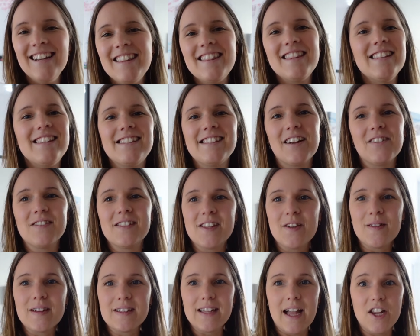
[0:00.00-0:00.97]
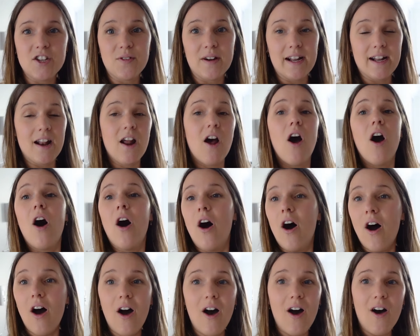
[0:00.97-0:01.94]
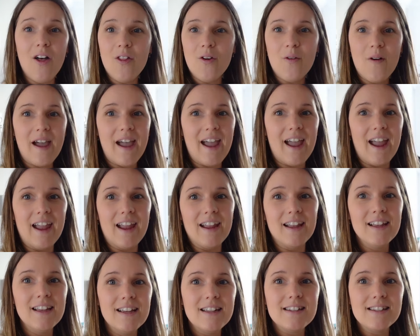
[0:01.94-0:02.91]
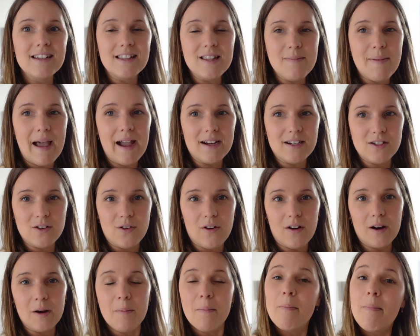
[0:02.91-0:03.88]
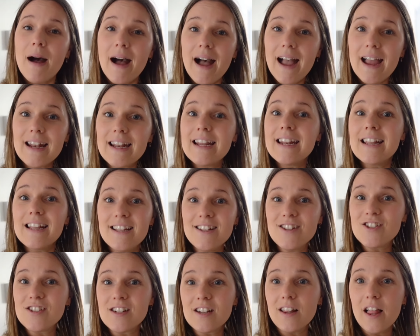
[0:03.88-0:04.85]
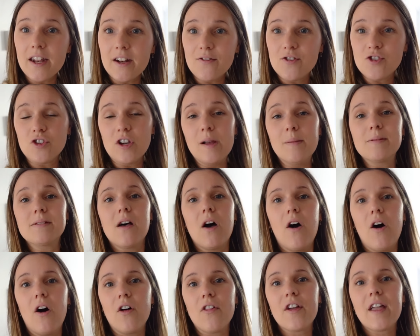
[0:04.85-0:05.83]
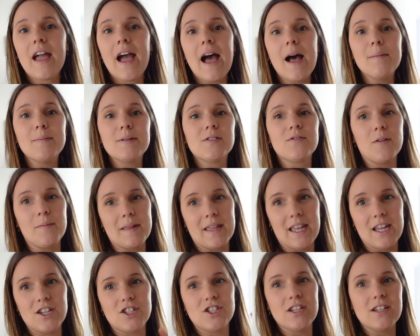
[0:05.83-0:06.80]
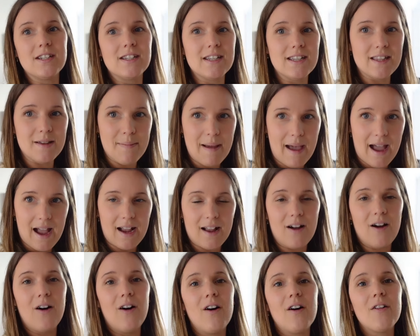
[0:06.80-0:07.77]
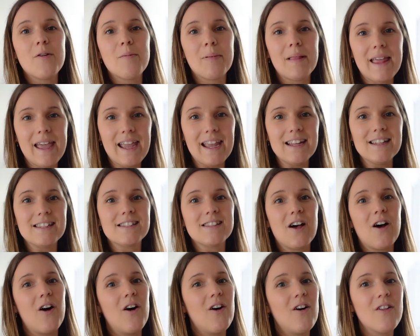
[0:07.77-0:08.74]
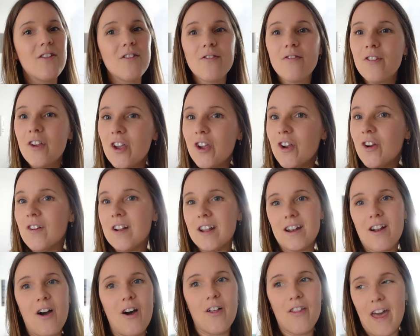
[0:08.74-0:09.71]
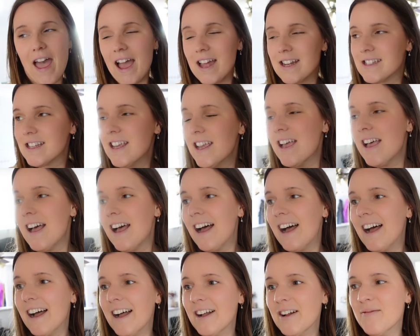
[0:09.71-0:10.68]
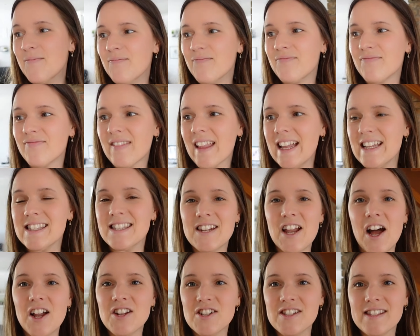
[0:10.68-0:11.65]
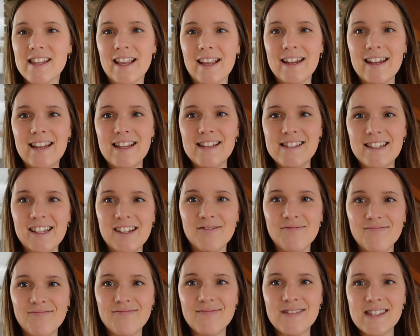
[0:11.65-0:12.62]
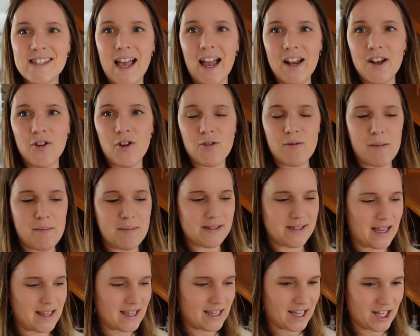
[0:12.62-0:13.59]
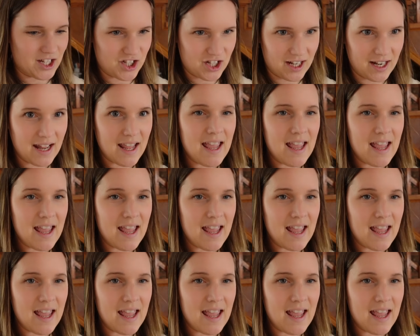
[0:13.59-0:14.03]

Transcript: This sounds so exaggerated. All the way to the back door. But it is just a lot of trips. All the cups from the kitchen to the back, all the plates, all the food and all that. Um, it's not just like an easy side door right beside the kitchen.